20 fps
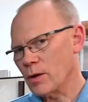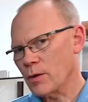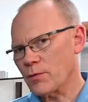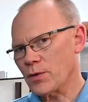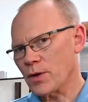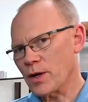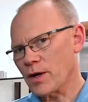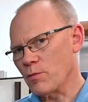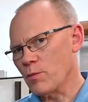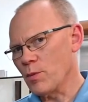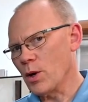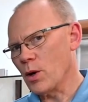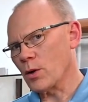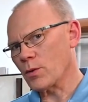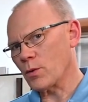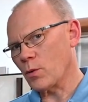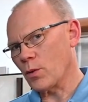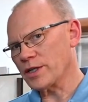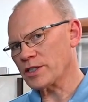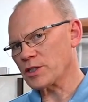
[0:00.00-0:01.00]
If you have
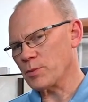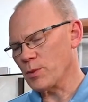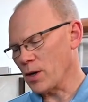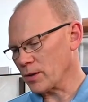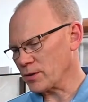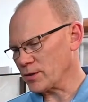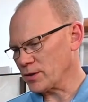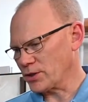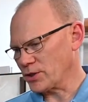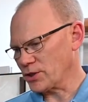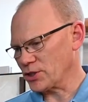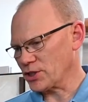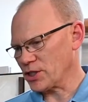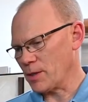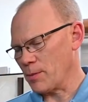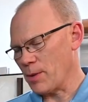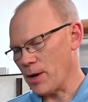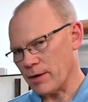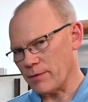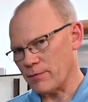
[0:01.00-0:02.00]
milk, waste milk that's
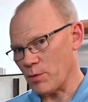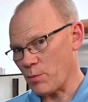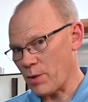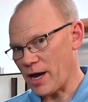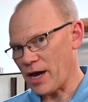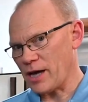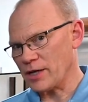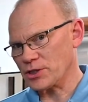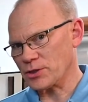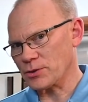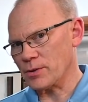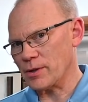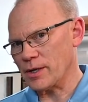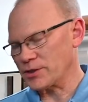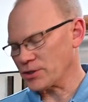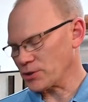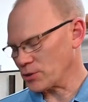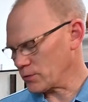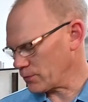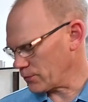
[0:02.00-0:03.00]
just come out of a
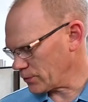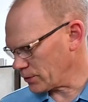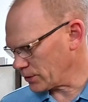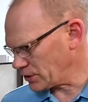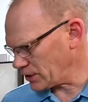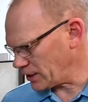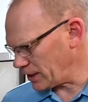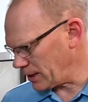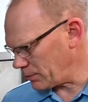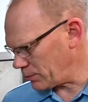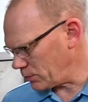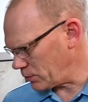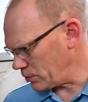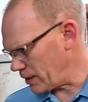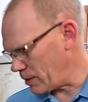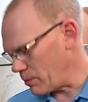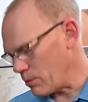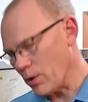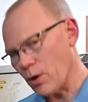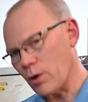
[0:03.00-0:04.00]
pasteurizer, for example,
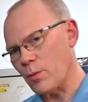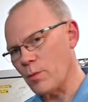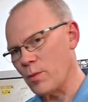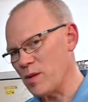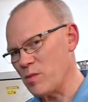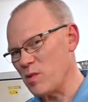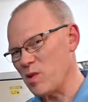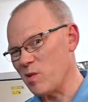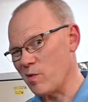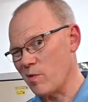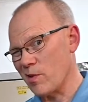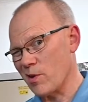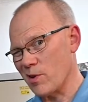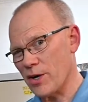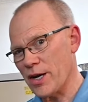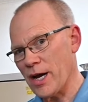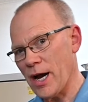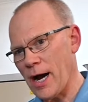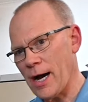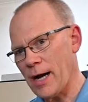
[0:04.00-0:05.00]
that milk may be
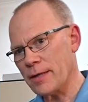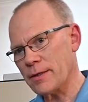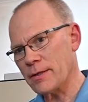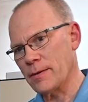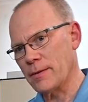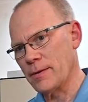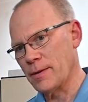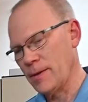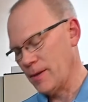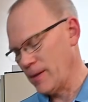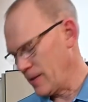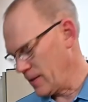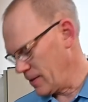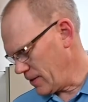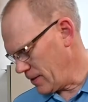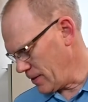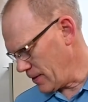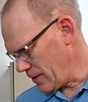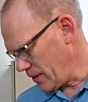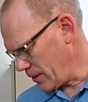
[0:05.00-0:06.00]
very hot
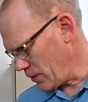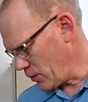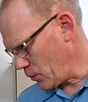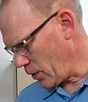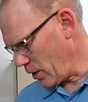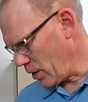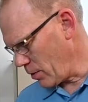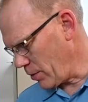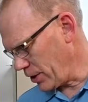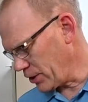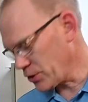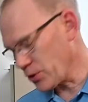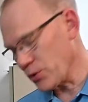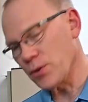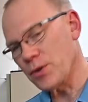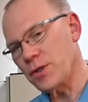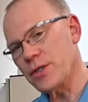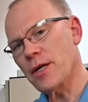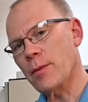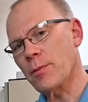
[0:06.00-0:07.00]
uh, you want to make
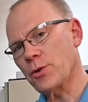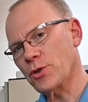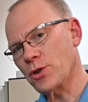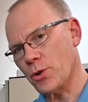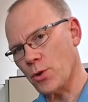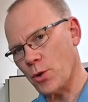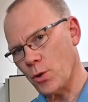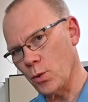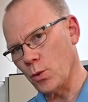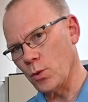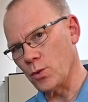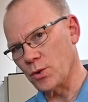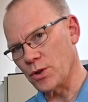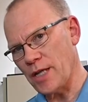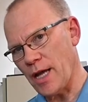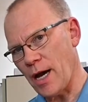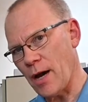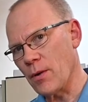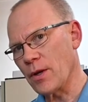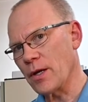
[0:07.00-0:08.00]
sure the temperature
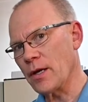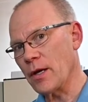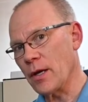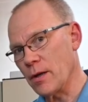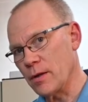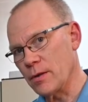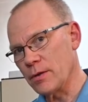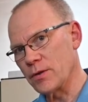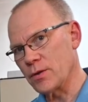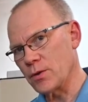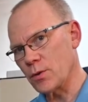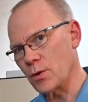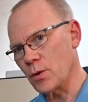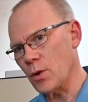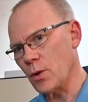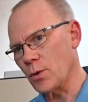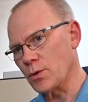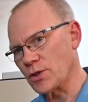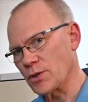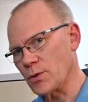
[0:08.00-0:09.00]
cools down again to
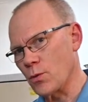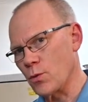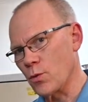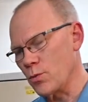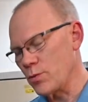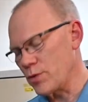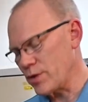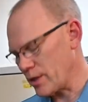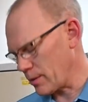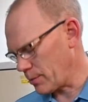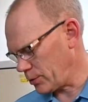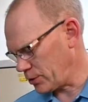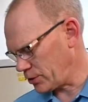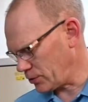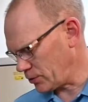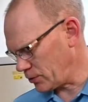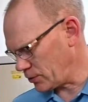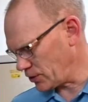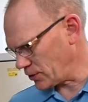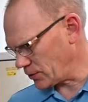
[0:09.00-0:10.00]
close to room
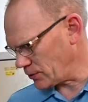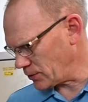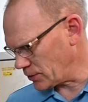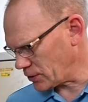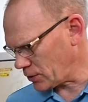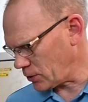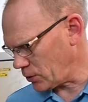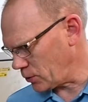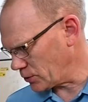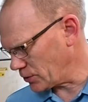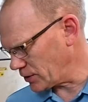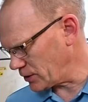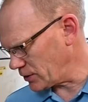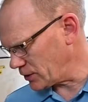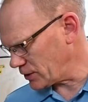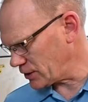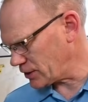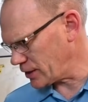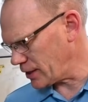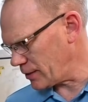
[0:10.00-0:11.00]
temperature so it's close to
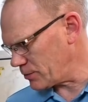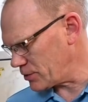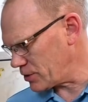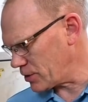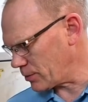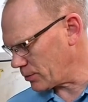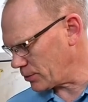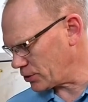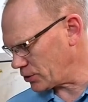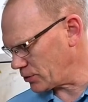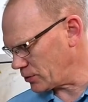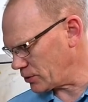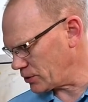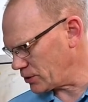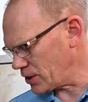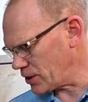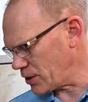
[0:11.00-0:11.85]
the same temperature as